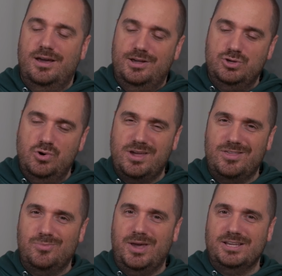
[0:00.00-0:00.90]
and you'll
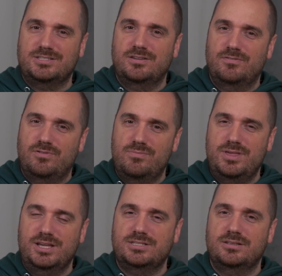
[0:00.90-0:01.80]
get the best from
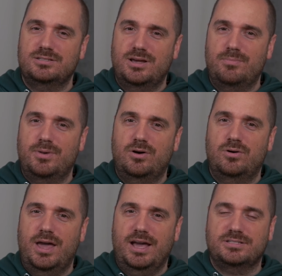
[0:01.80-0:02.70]
this
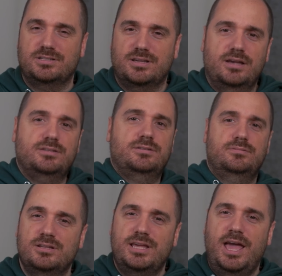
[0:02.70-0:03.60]
dumbbell exercise.
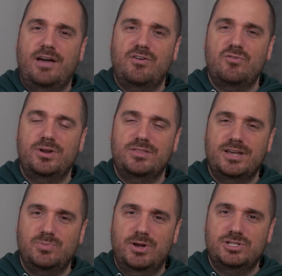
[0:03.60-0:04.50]
So you have everybody,
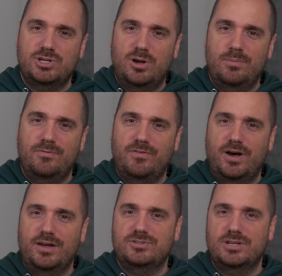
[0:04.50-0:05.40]
that's my top
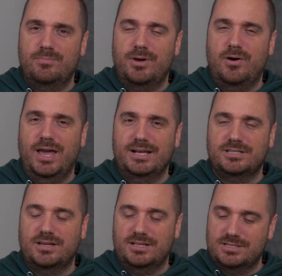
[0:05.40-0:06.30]
5 dumbbell
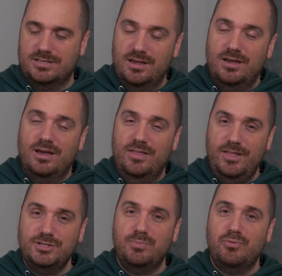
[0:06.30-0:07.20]
exercises. And that
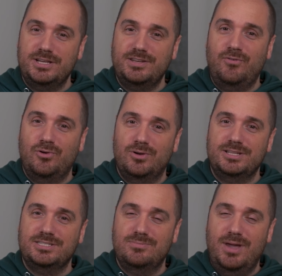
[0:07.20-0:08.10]
was a pretty difficult
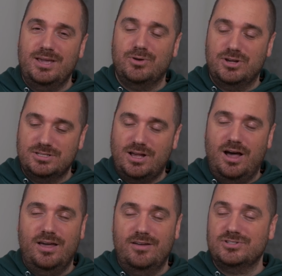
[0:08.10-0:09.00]
list to make because
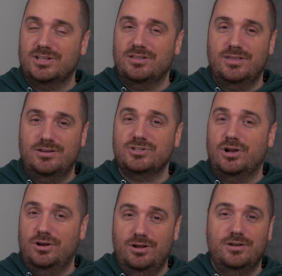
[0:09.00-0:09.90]
there's a
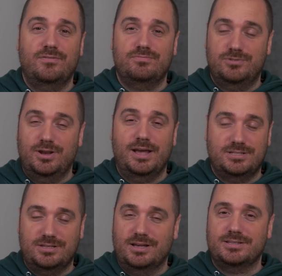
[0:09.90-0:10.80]
lot of good
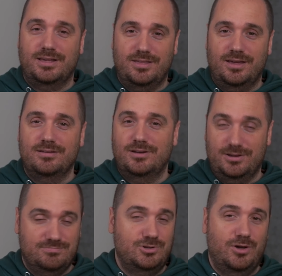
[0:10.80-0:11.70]
exercise out there. I
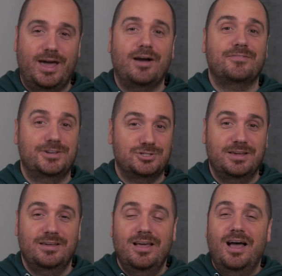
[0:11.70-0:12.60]
got that out eventually.
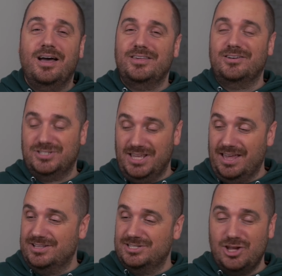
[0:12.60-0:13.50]

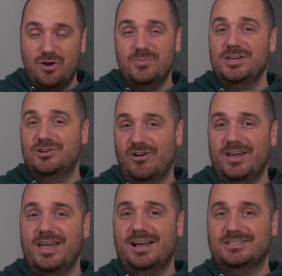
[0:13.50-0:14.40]
There's so many
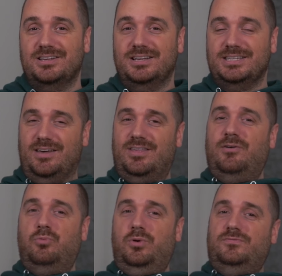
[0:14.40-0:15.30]
great exercise out there
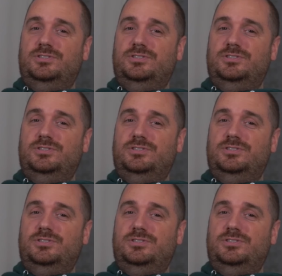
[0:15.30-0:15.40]
with